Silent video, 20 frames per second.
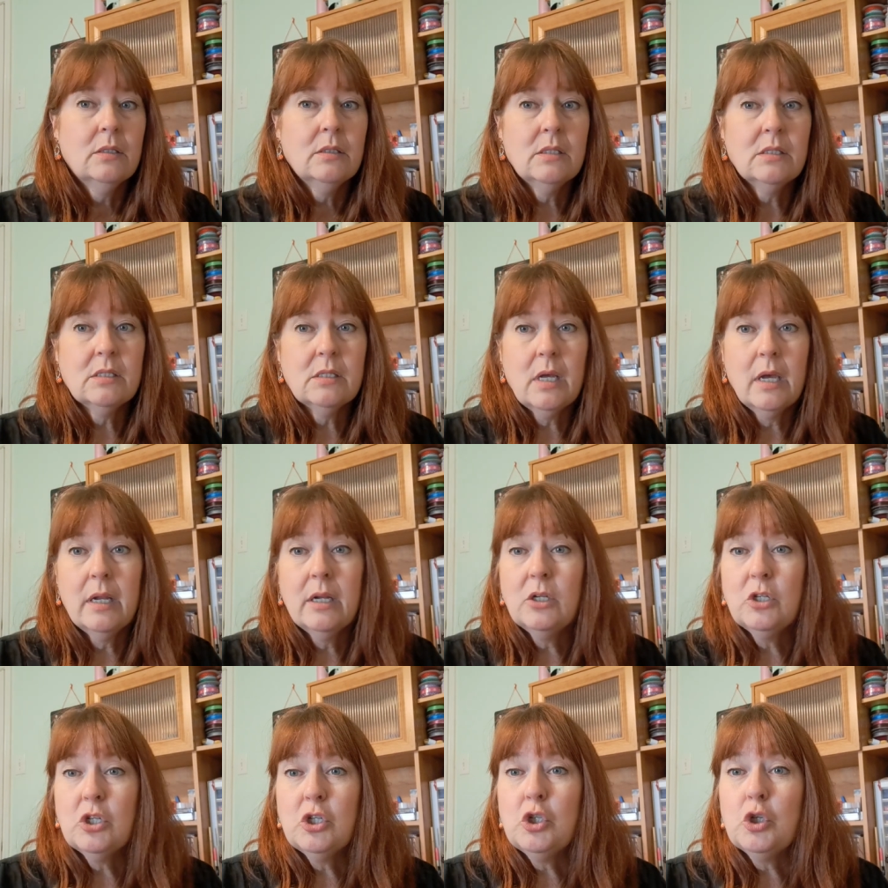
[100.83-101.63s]

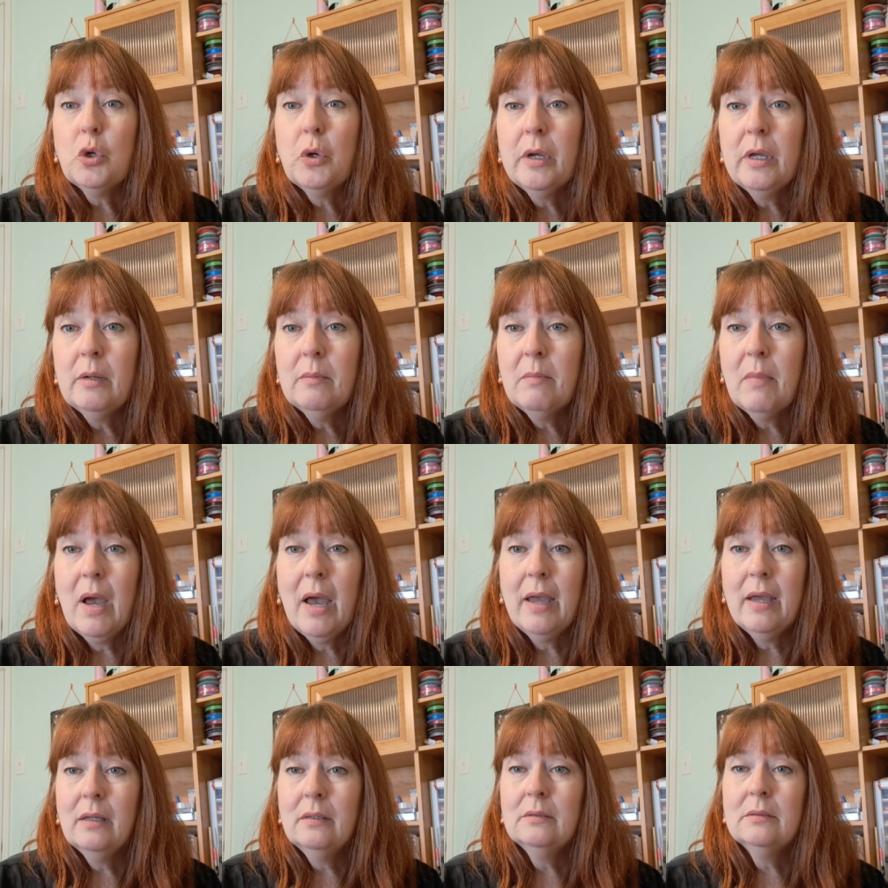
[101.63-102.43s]
decided to join
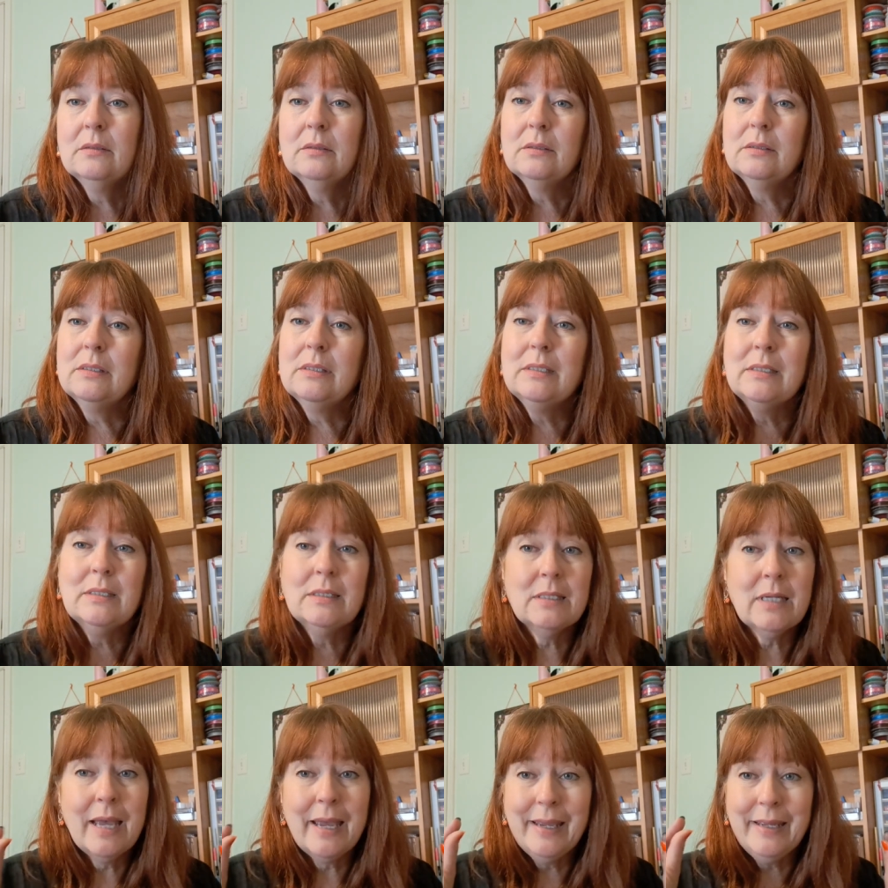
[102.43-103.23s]
my
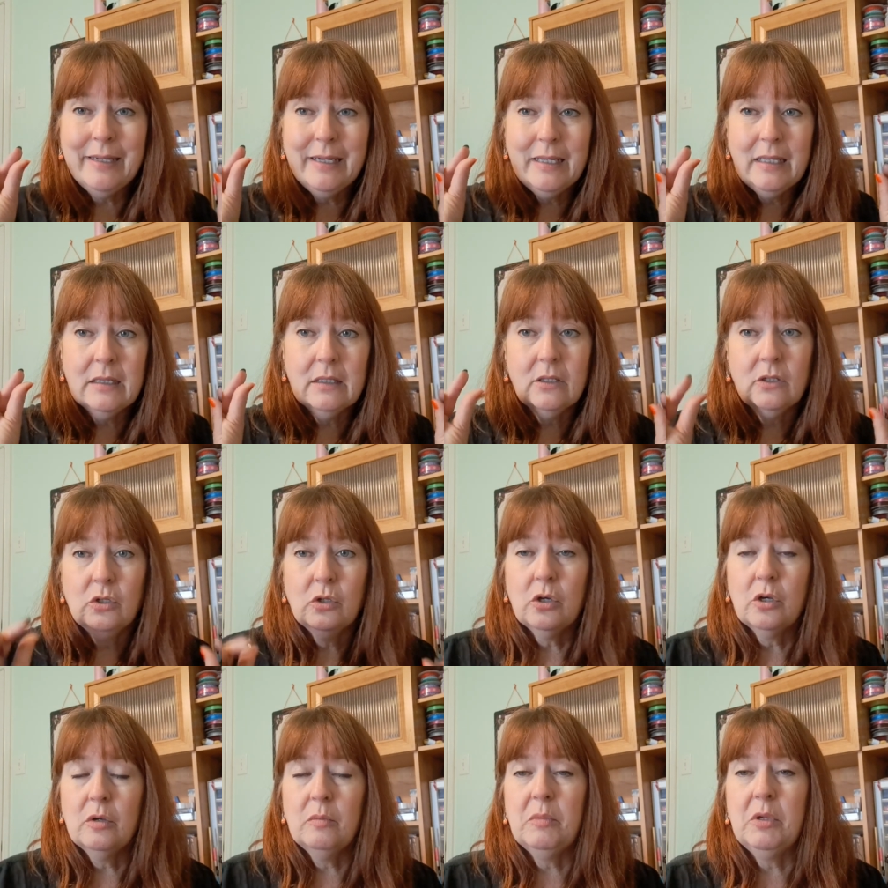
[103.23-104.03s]
tiny little
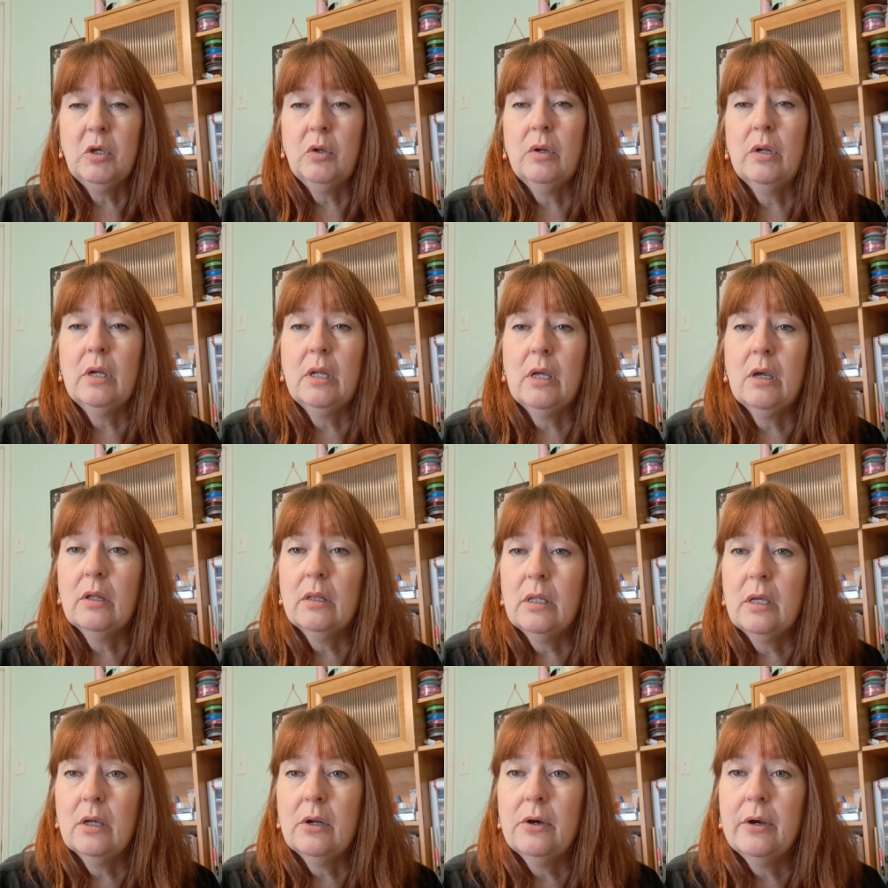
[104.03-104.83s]
community
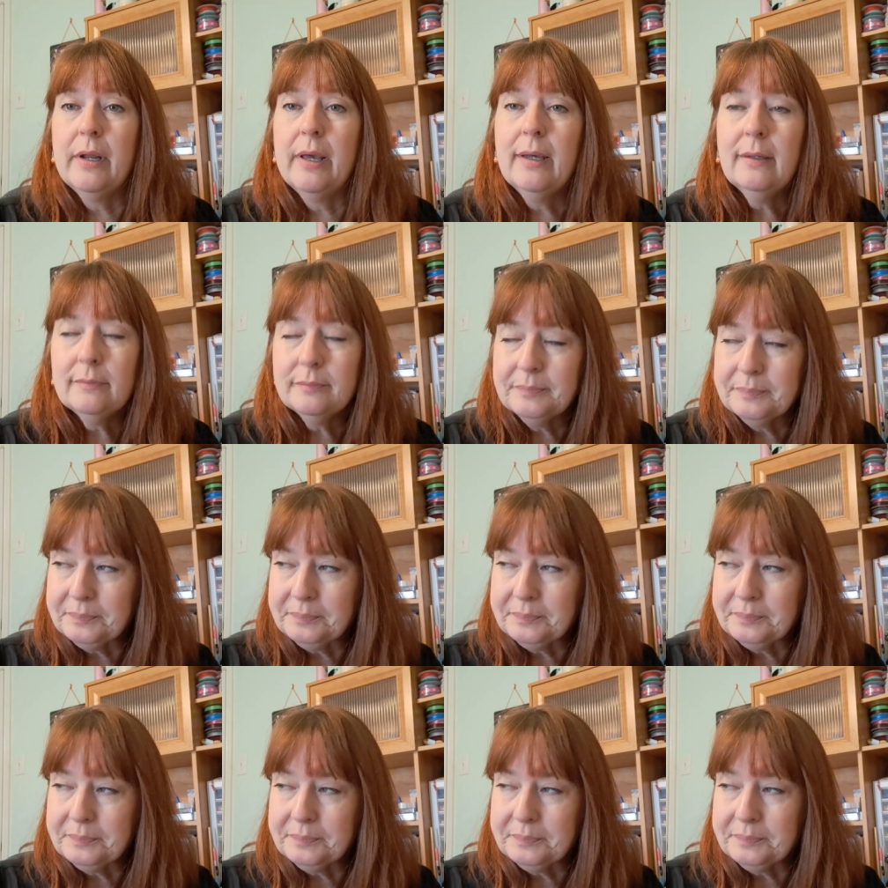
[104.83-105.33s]
on the internet.